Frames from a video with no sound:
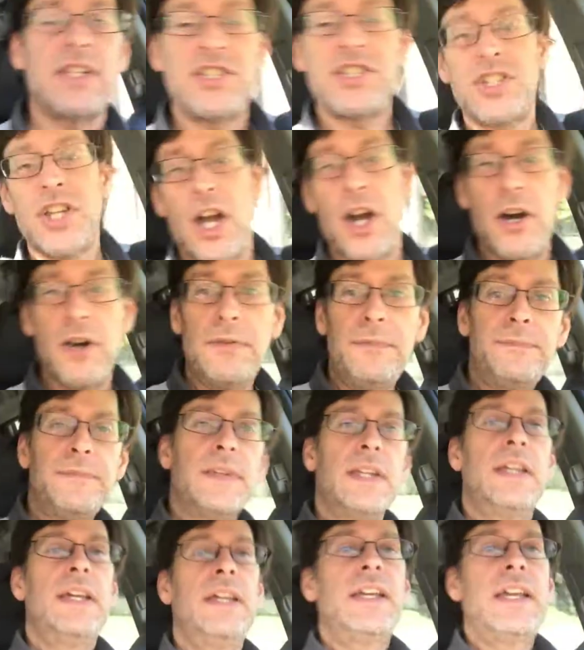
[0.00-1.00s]
show,
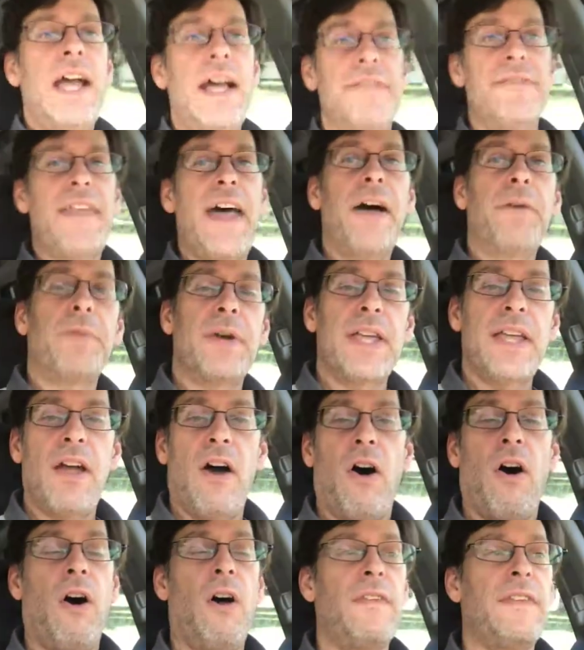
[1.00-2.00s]
and that way
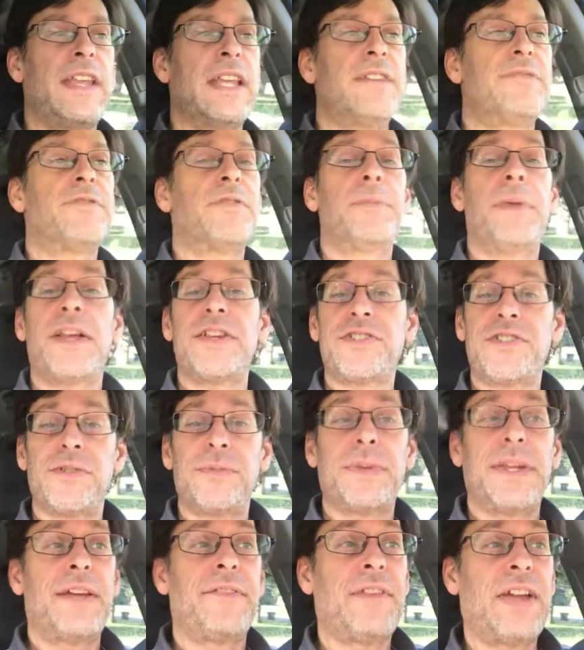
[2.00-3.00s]
all the information
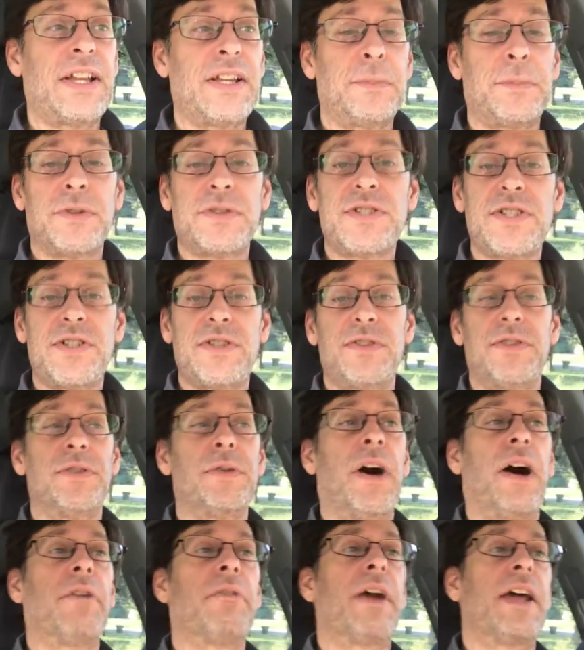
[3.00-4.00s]
will be available to
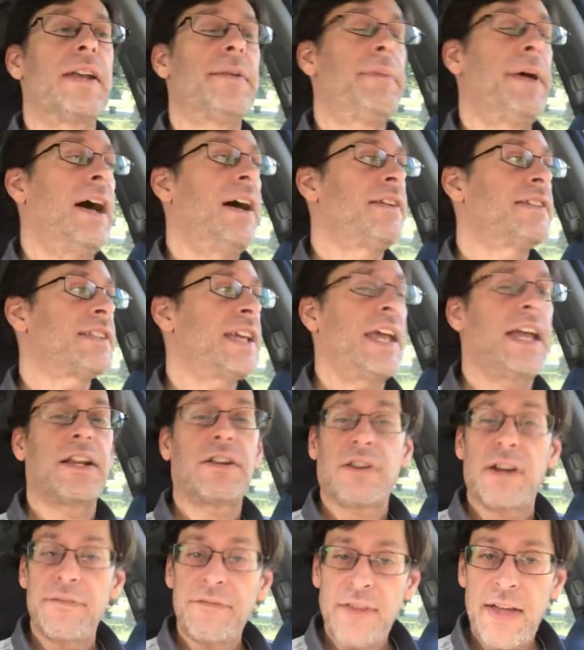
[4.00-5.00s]
you. I'll write about
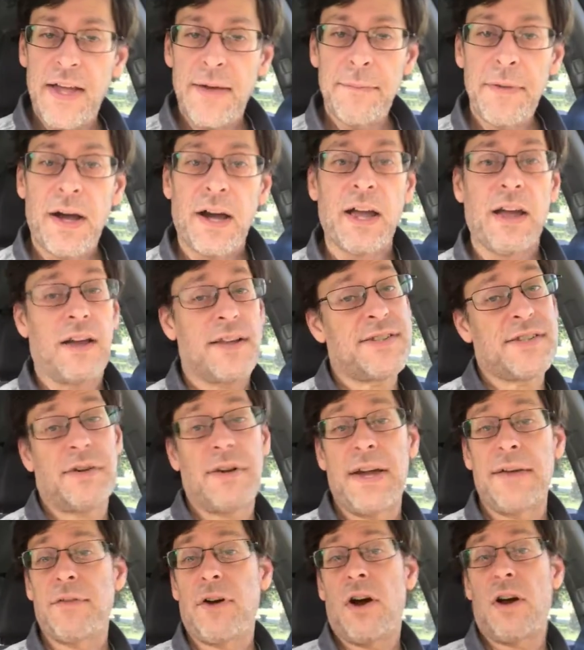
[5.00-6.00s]
Anchor FM. I also
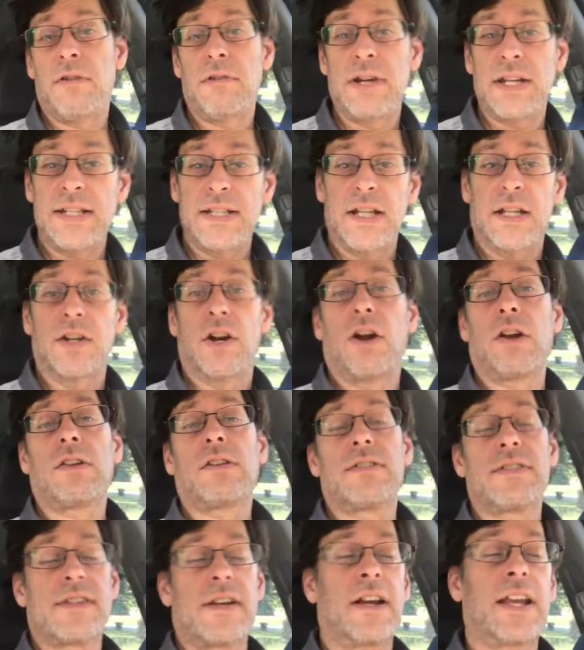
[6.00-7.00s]
have already done
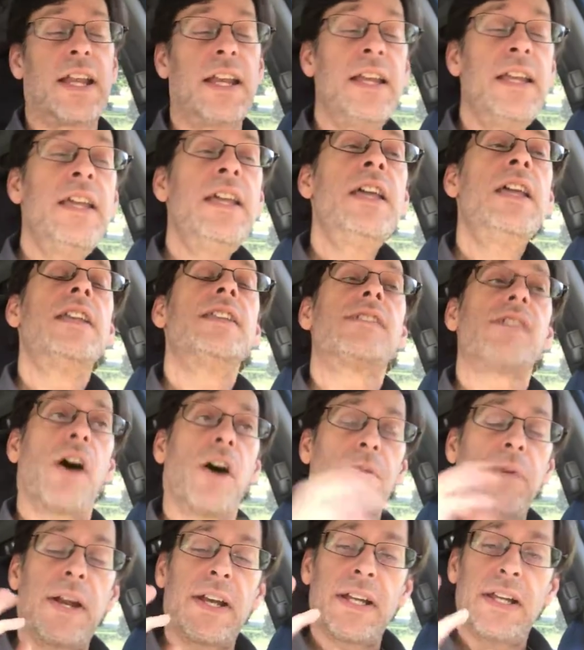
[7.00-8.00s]
articles on it, so
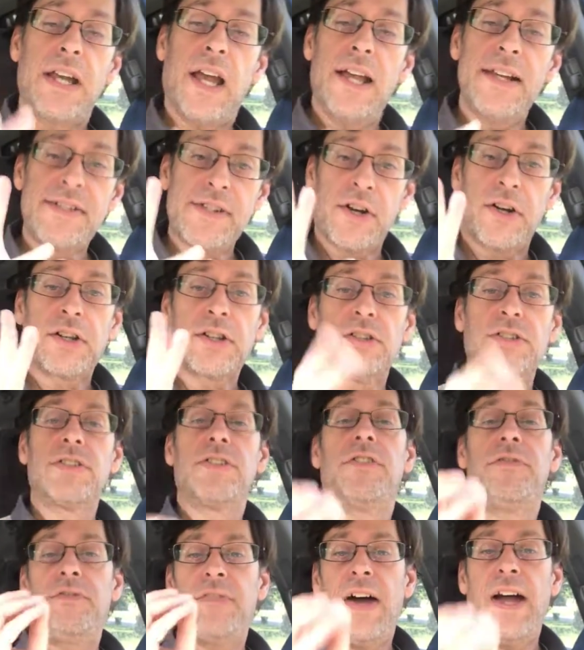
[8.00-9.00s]
I'll write a nice article.
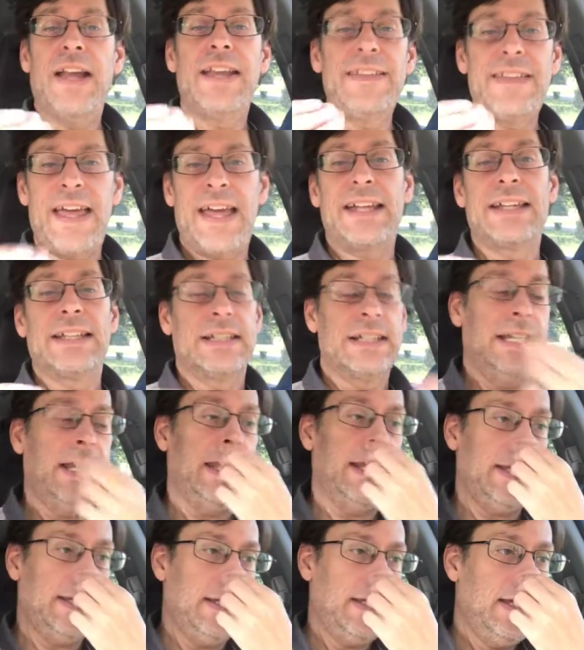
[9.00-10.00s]
You'll find that
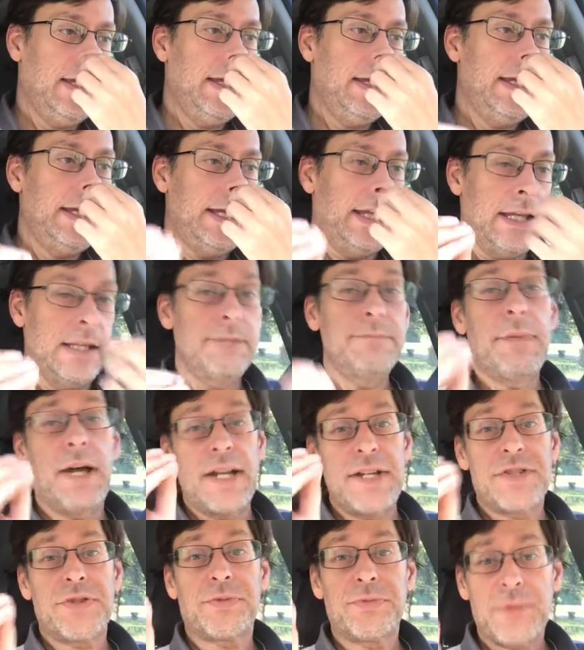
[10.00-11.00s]
link in
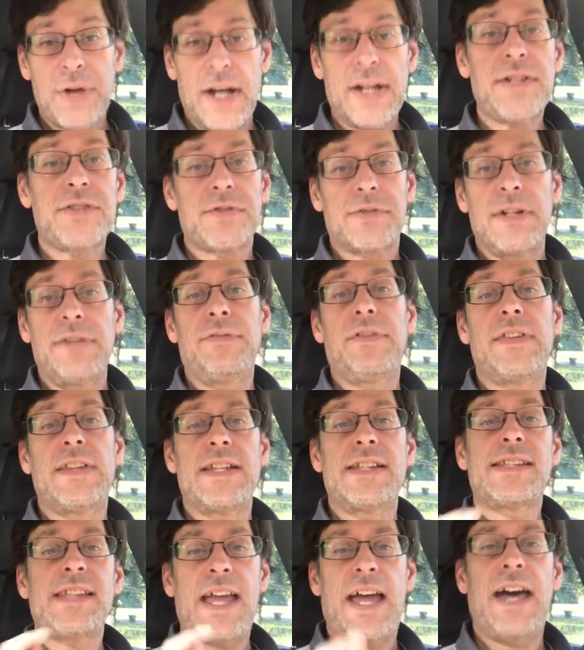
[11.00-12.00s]
my directory for
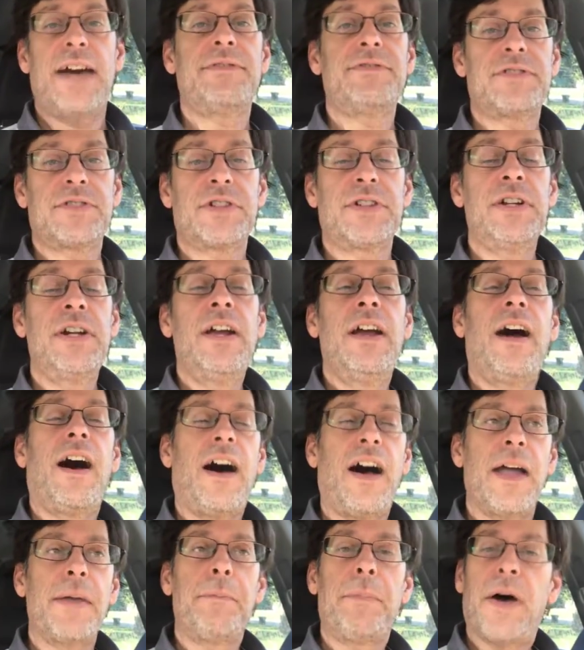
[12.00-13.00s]
this after
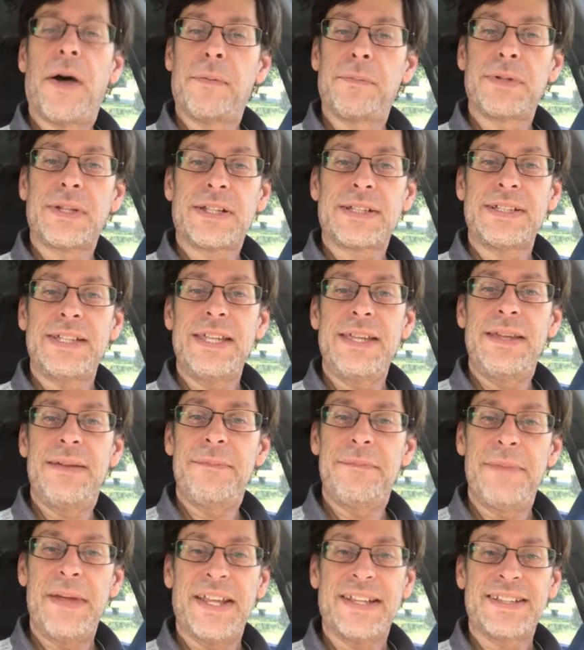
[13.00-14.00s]
I publicly
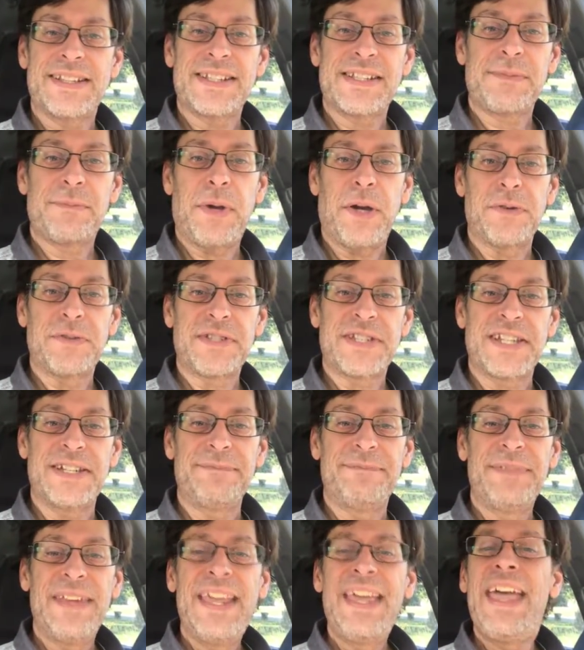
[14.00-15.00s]
make this posted.
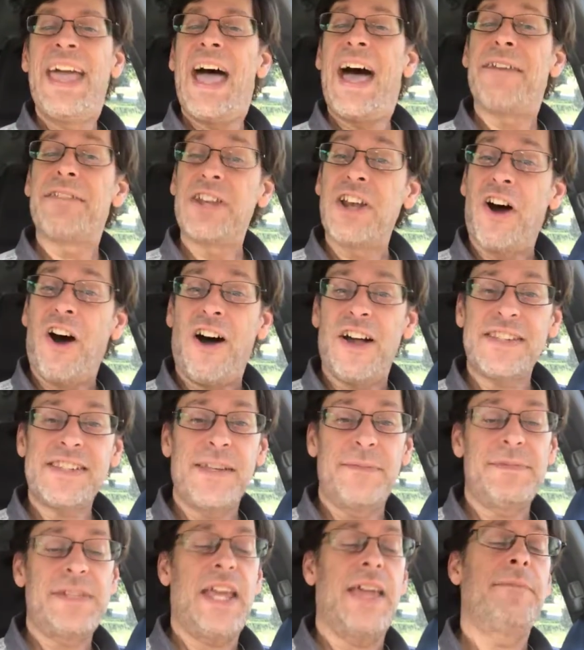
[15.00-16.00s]
Have an
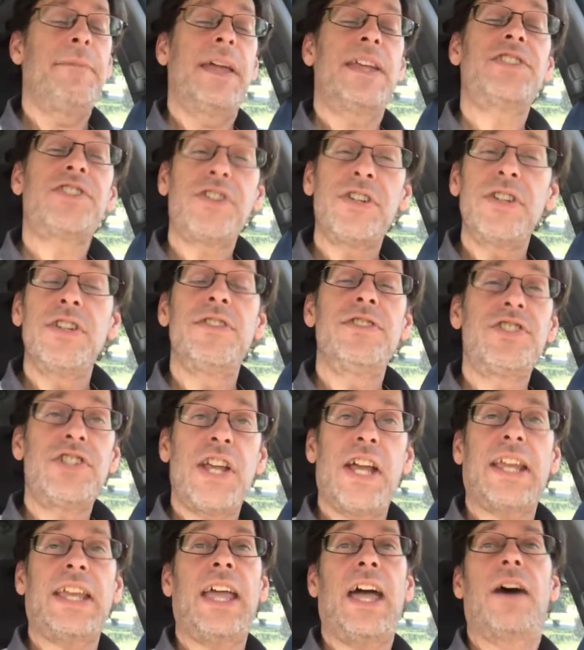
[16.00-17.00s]
awesome day. Make sure you
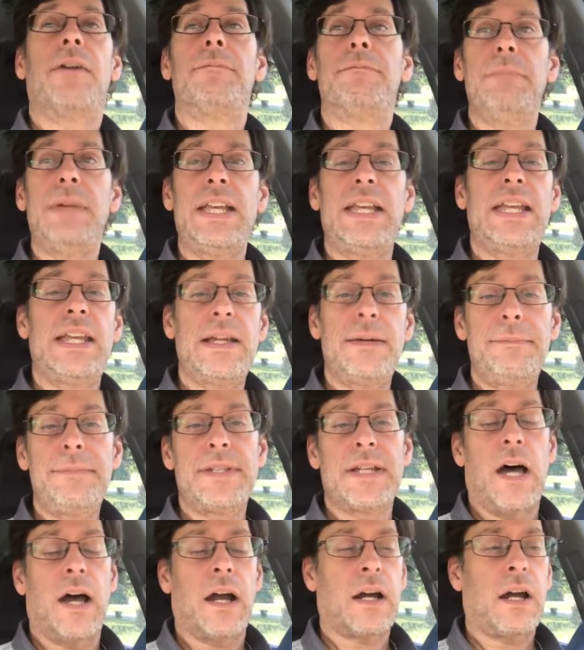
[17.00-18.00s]
check out
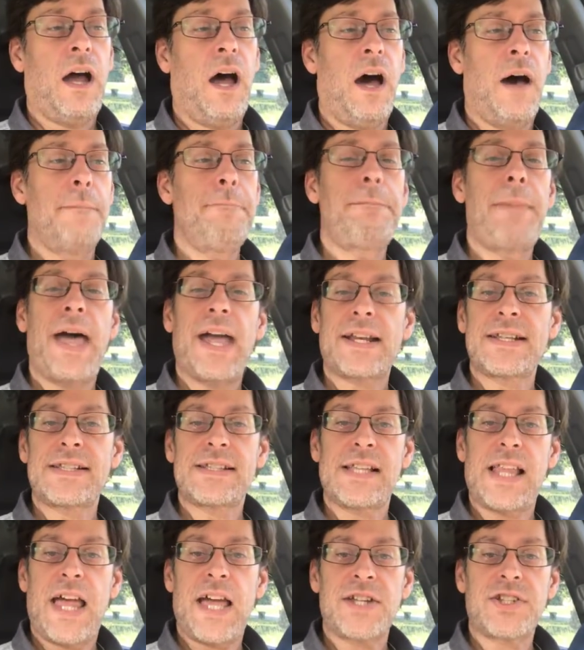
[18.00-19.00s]

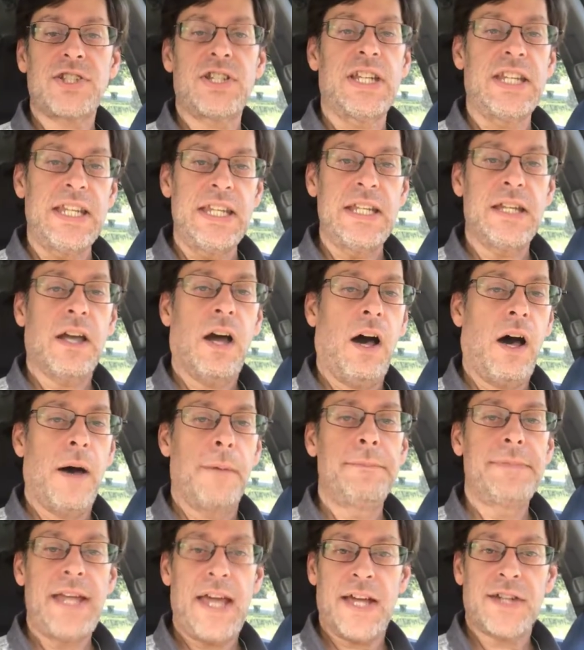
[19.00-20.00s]

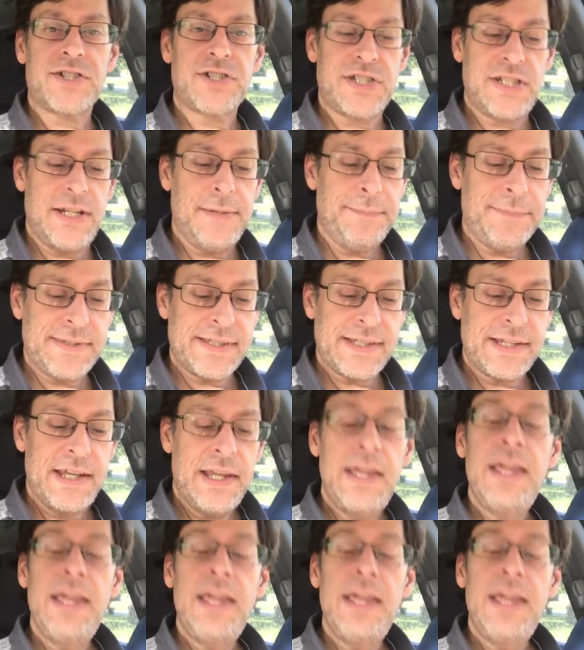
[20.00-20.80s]
medium.com/ecom-tips.